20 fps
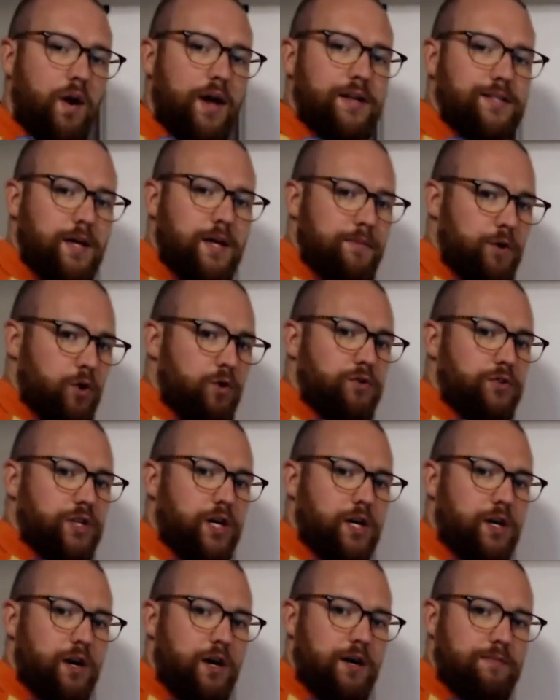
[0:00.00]
and type in
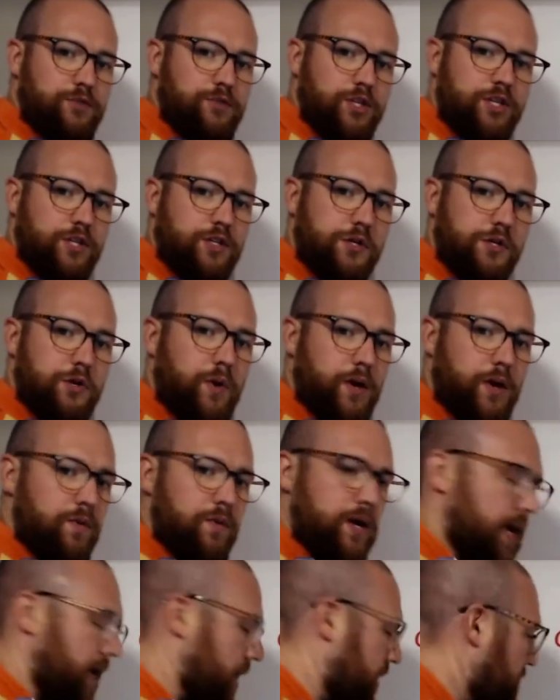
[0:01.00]
google.com, just as a quick
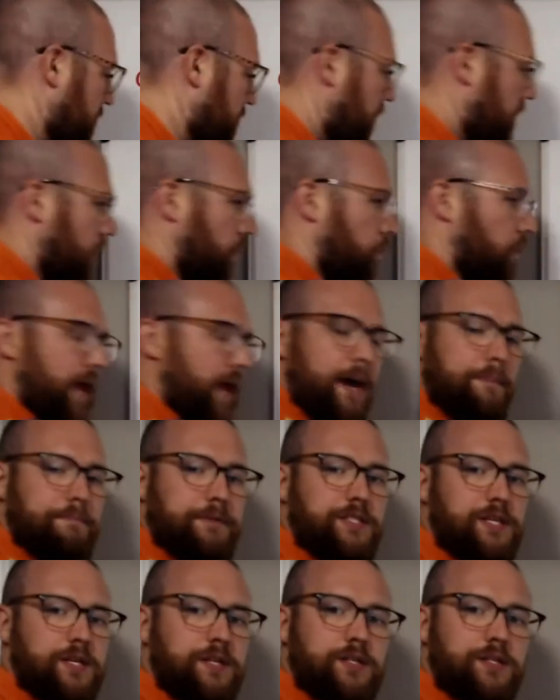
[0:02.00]
recap, what
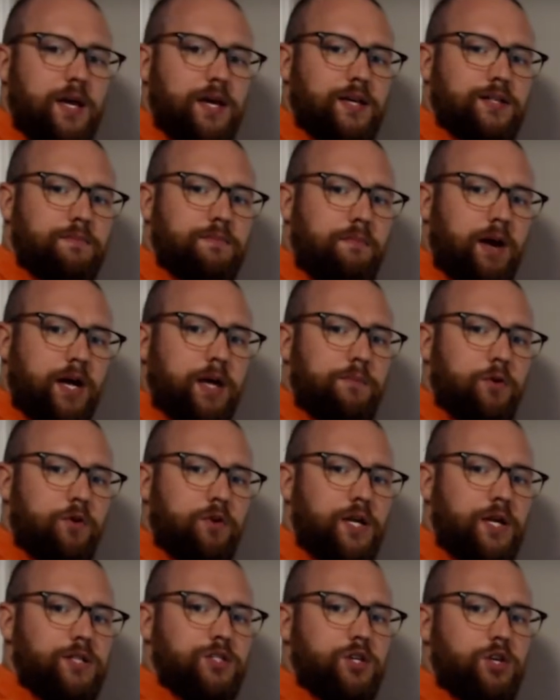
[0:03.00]
happens is my
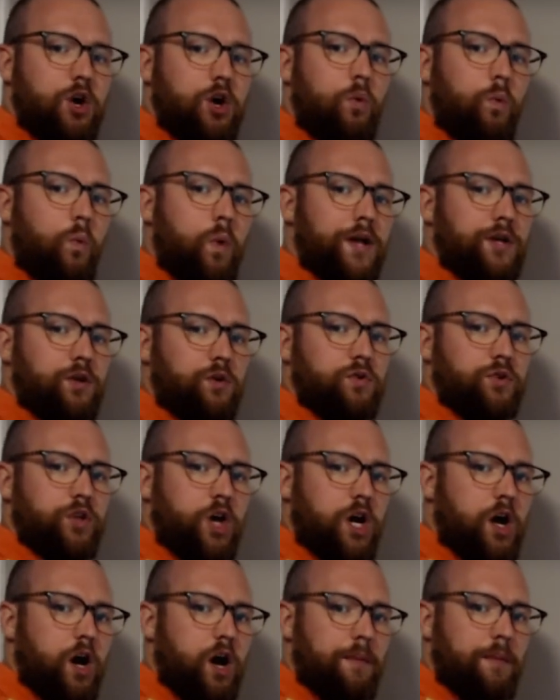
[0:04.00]
computer needs to know what
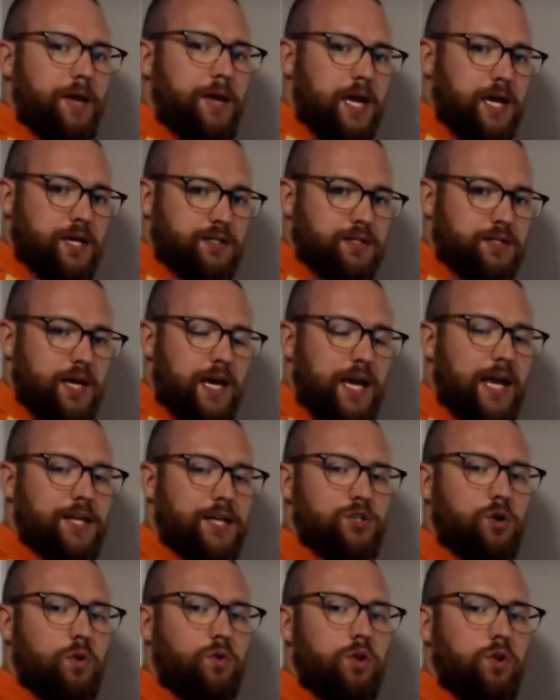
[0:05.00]
google.com is. It
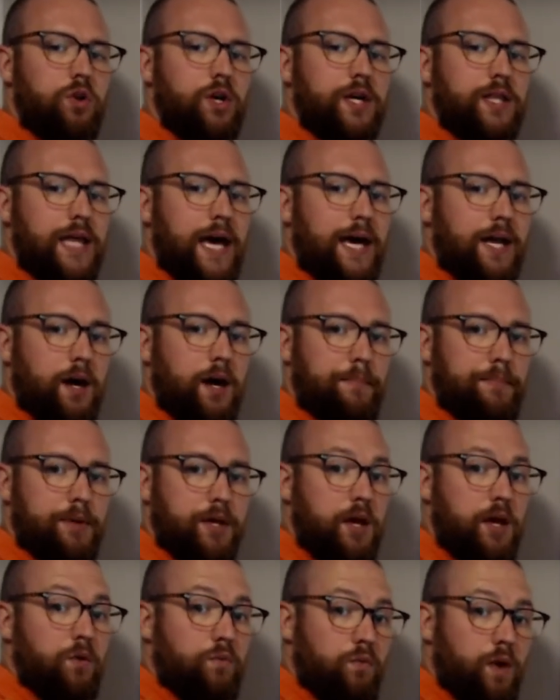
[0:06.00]
has to go look that up,
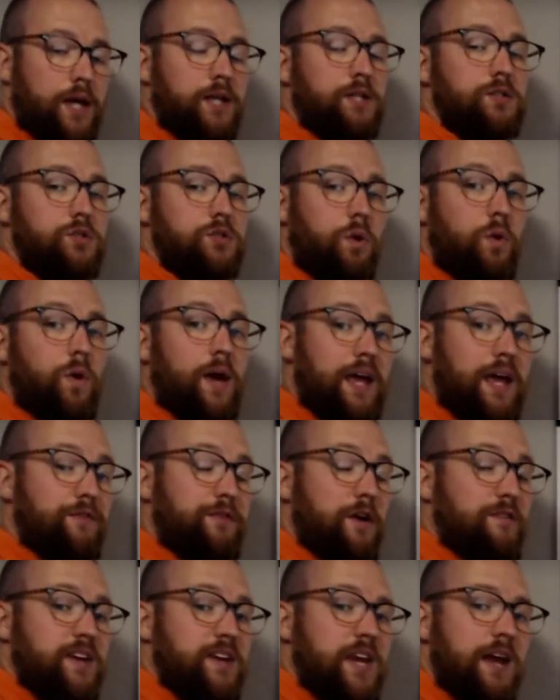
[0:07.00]
right? So if
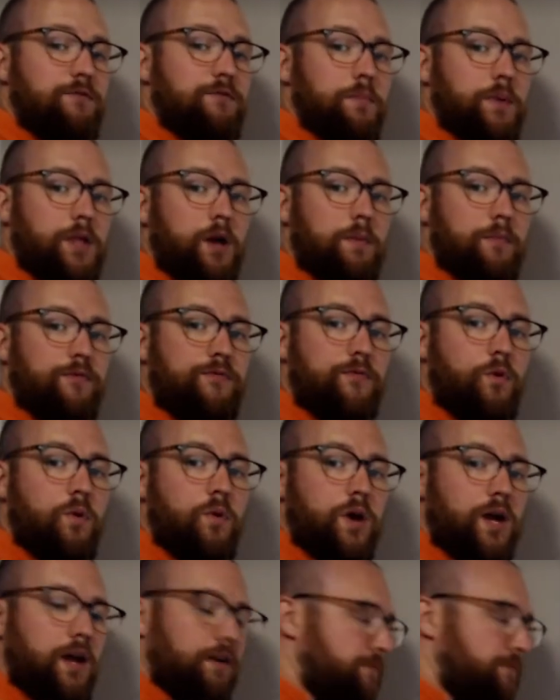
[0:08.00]
I've never been there
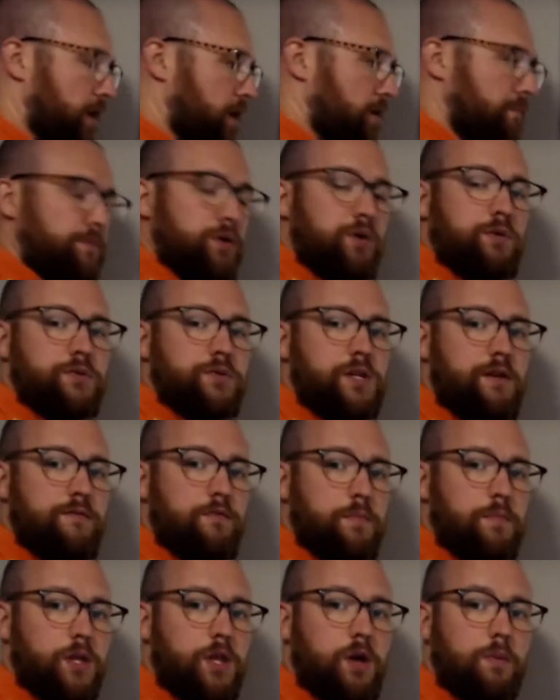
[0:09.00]
before, if my computer's
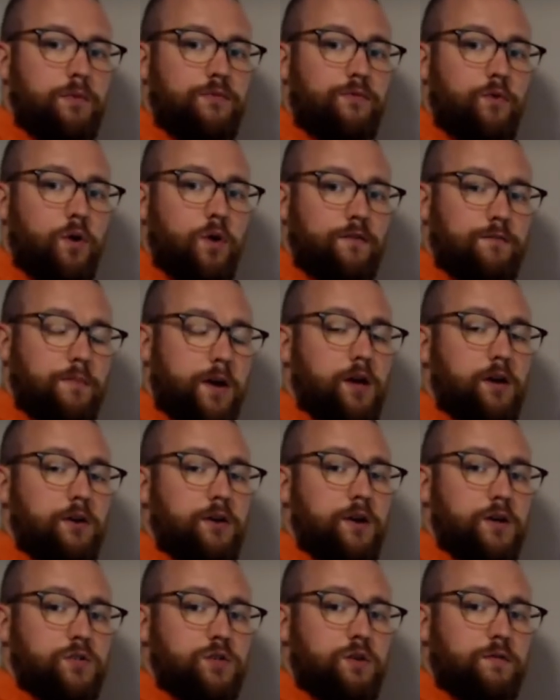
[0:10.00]
never been there before, if my
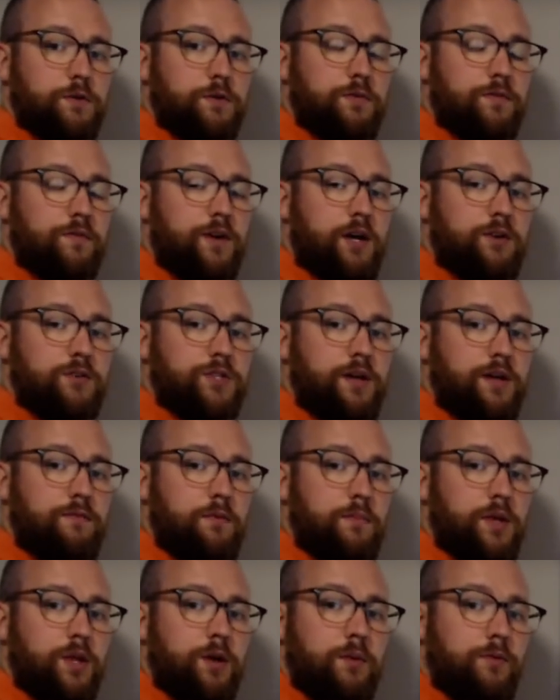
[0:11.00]
internet service provider's never
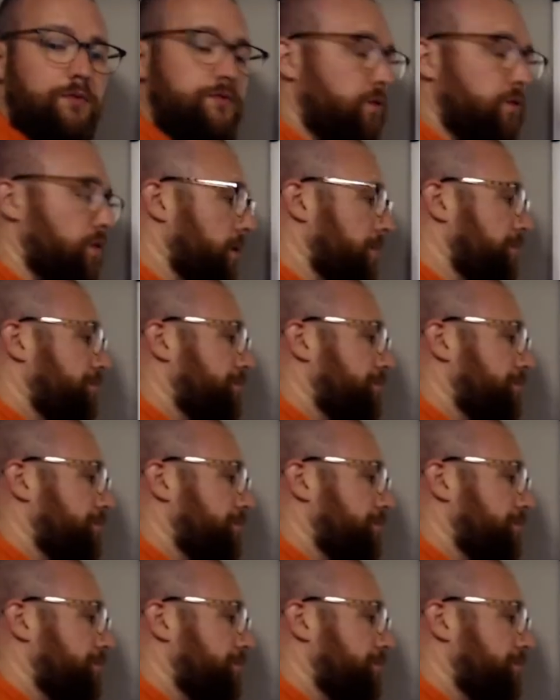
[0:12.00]
been there before,